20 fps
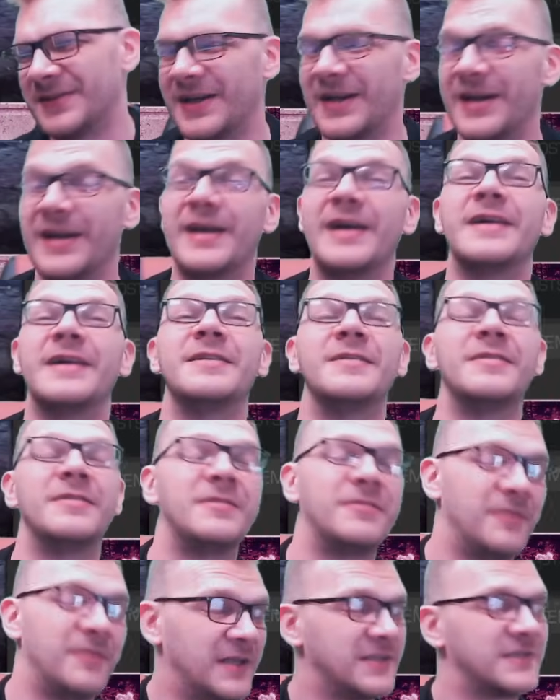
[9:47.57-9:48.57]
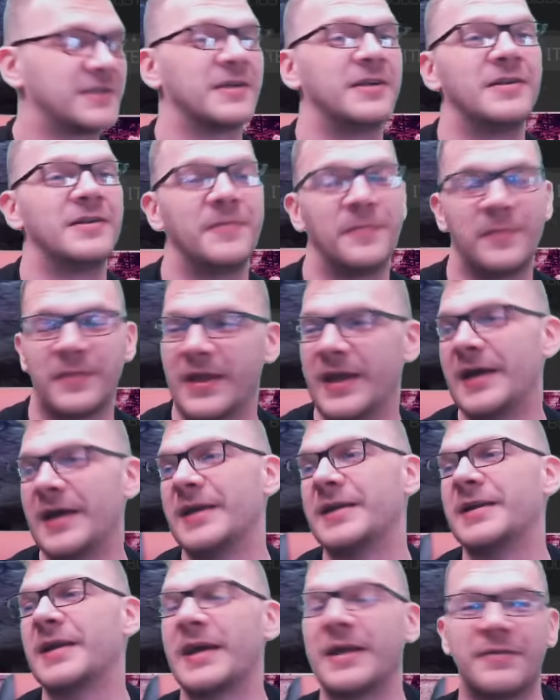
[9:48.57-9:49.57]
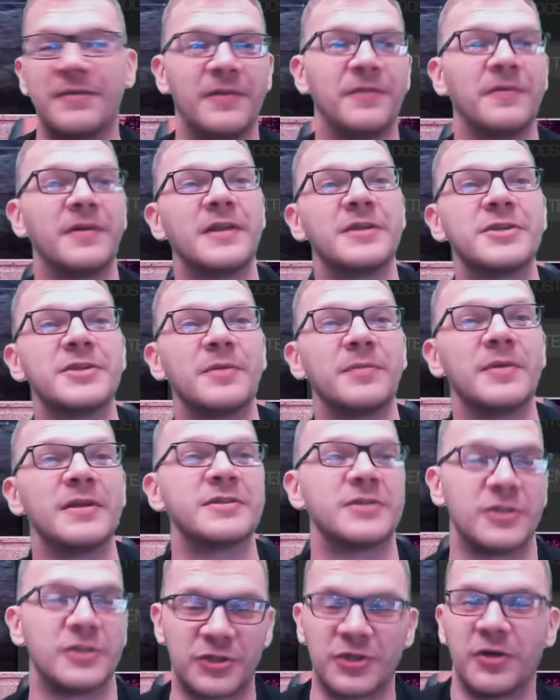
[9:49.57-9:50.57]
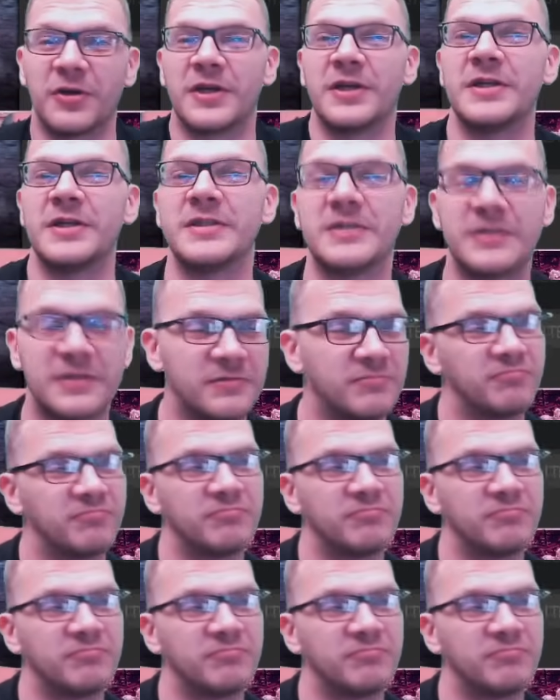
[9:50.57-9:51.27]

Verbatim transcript: and Red Skull, and a handful of other champions. So Shocker is...